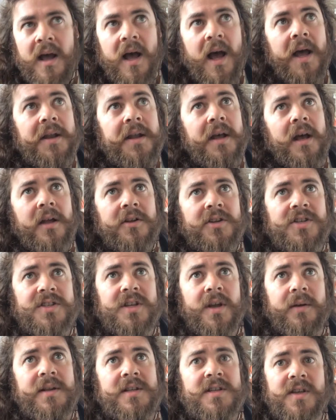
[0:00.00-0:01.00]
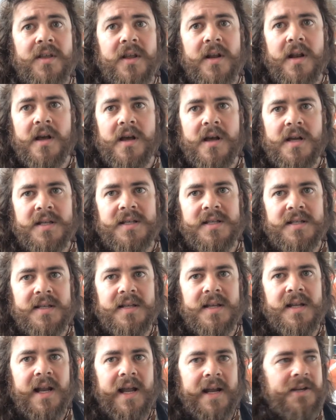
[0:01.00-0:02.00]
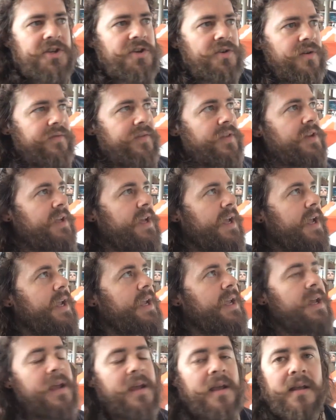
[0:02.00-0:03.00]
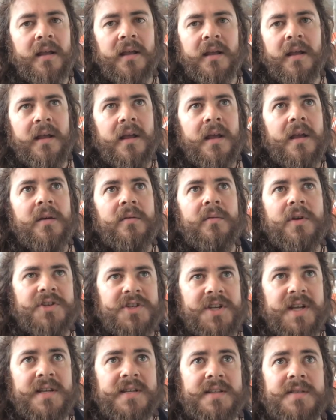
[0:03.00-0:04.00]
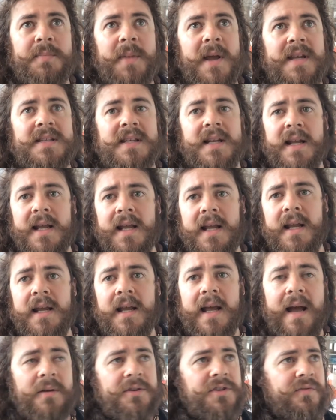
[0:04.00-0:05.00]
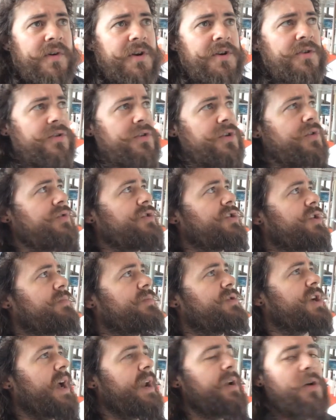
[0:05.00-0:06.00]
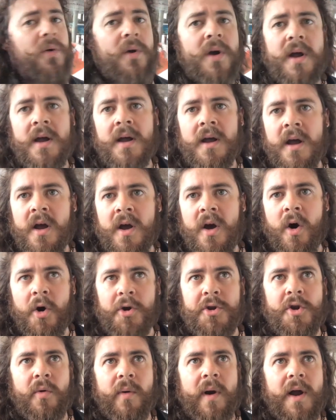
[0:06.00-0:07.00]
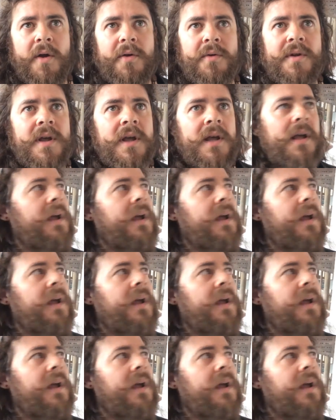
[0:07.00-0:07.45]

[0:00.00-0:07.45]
And uh, just going to the last lecture of the day, which is basically how to run your YouTube channel on your own,